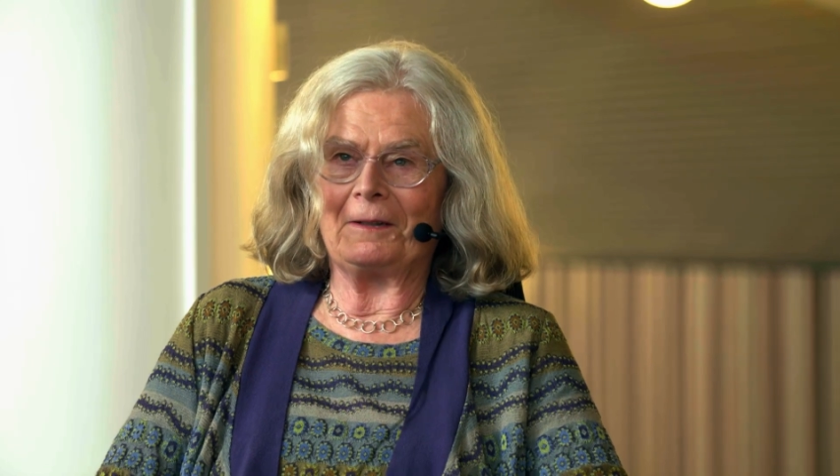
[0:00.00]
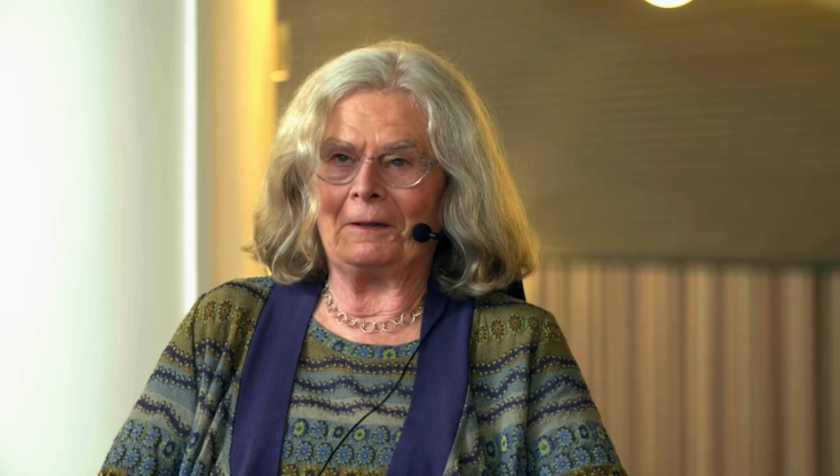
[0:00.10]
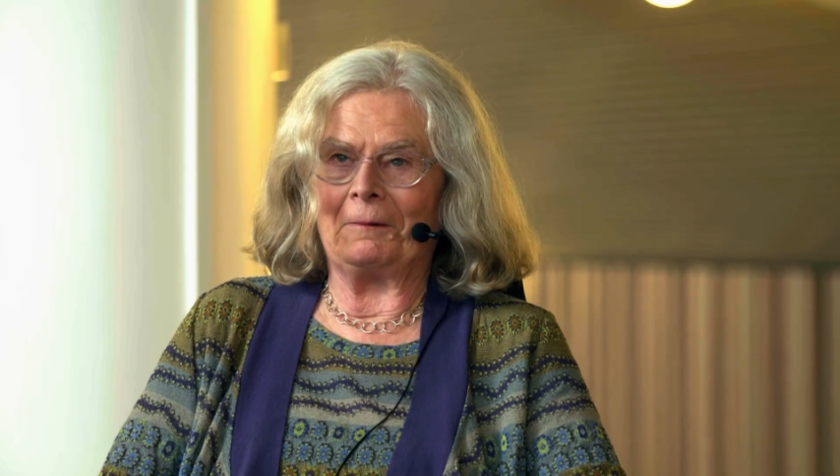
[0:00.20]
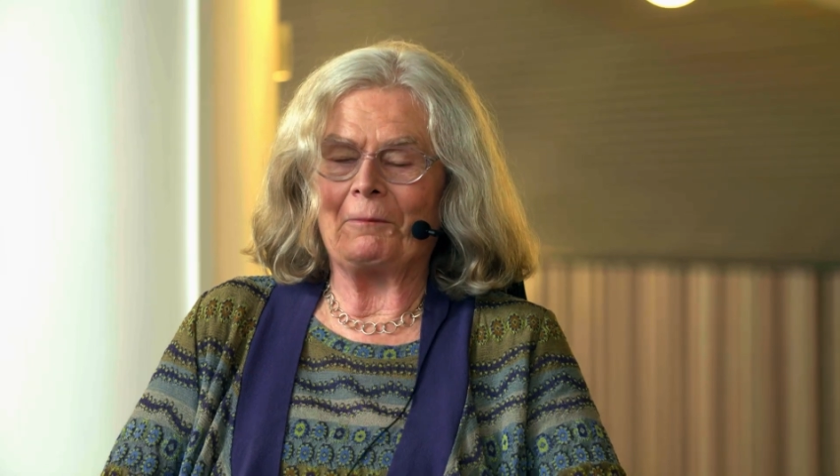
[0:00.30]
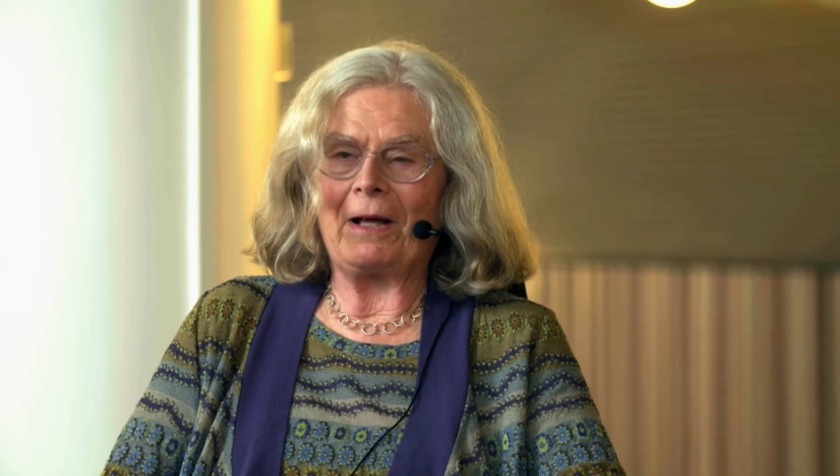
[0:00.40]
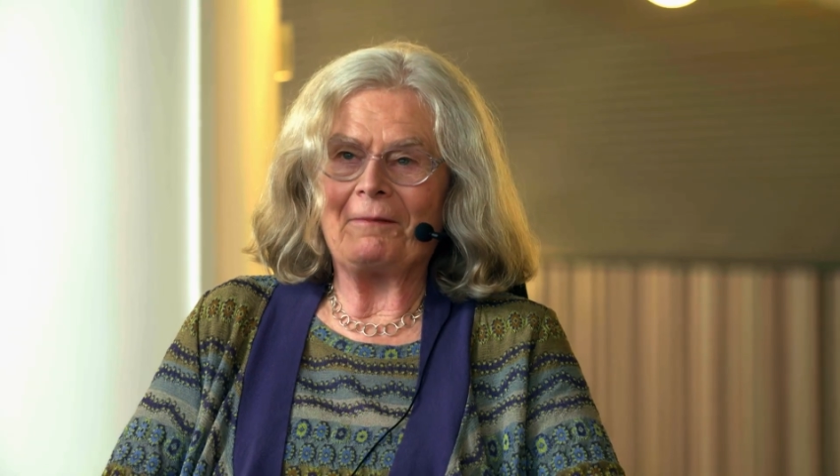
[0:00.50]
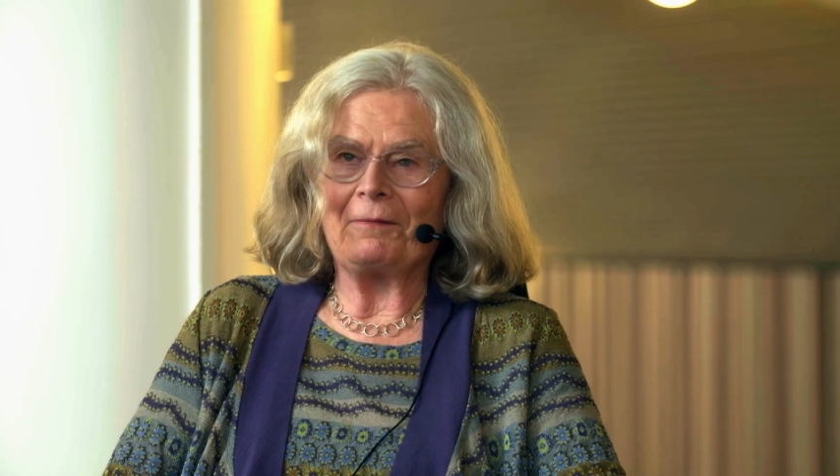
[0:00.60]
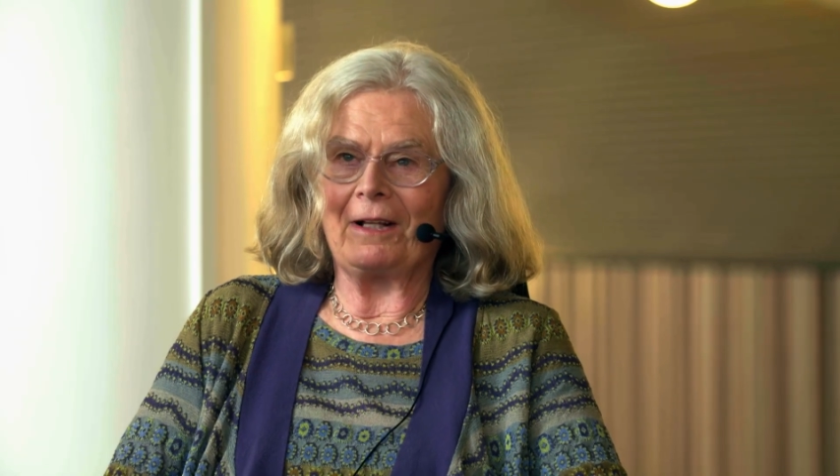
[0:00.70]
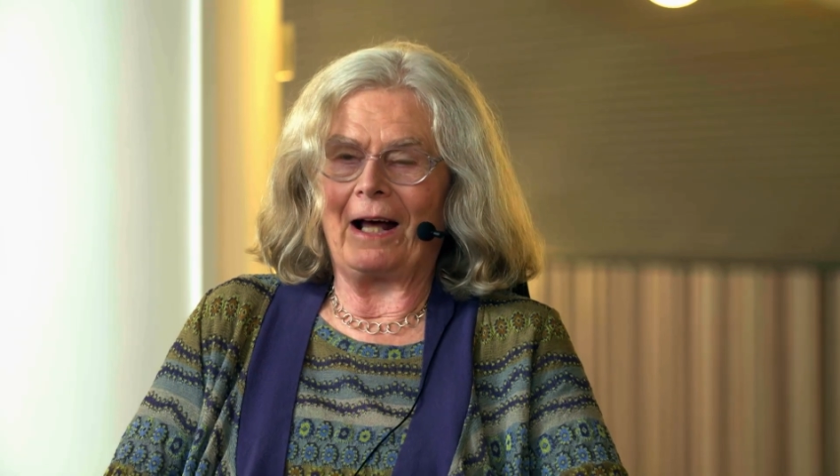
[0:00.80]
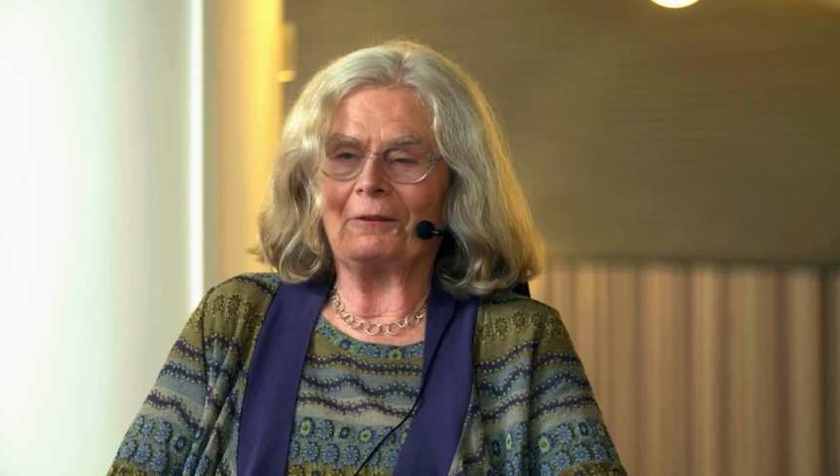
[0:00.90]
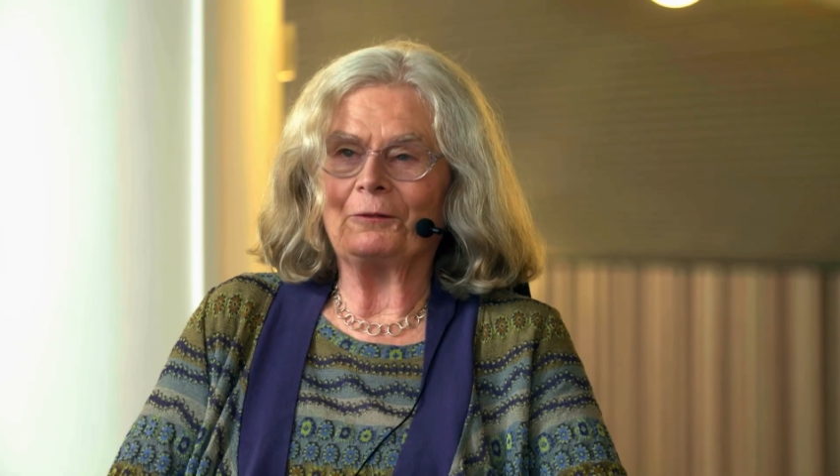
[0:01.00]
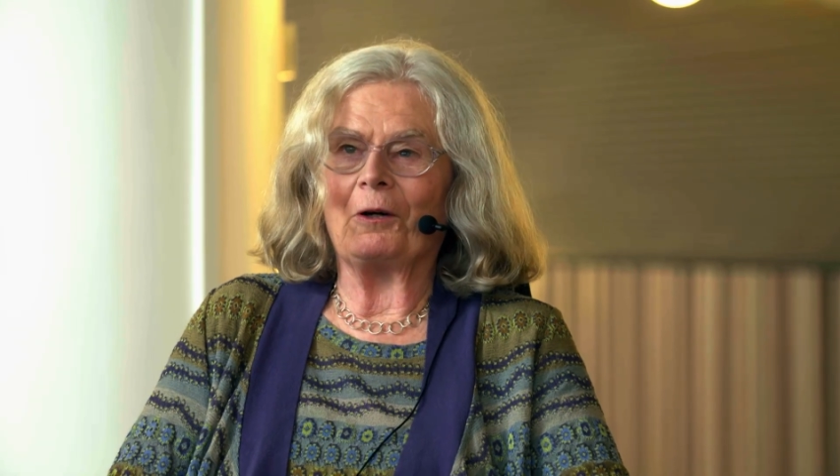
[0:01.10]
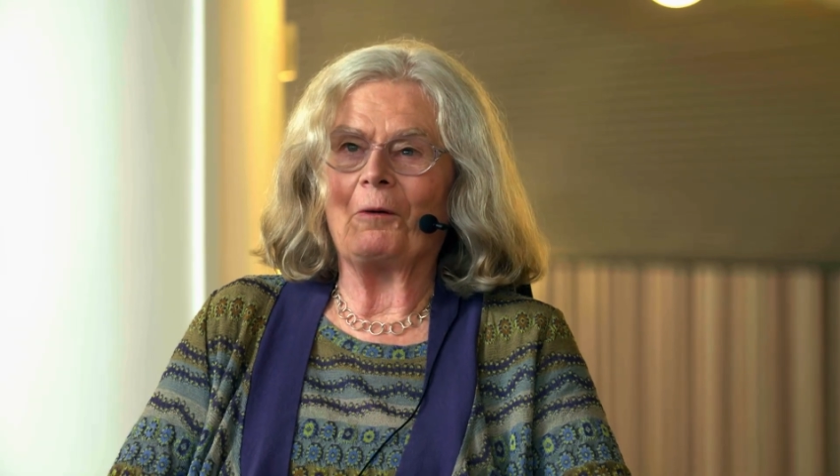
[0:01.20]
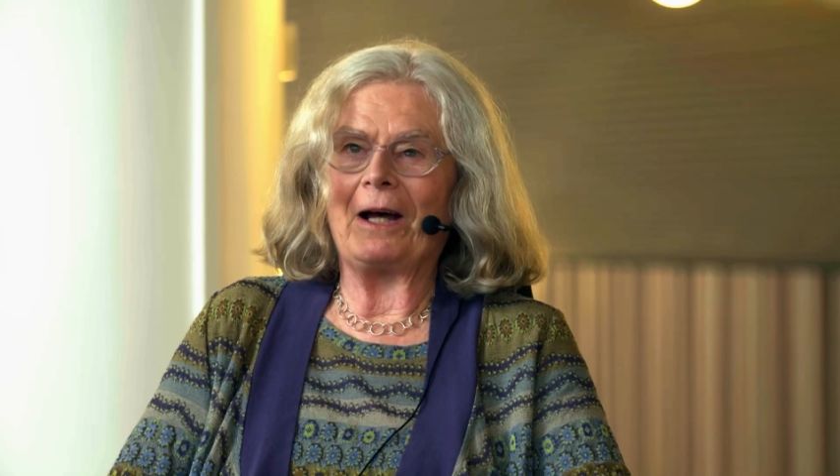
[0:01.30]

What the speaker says: I don't know,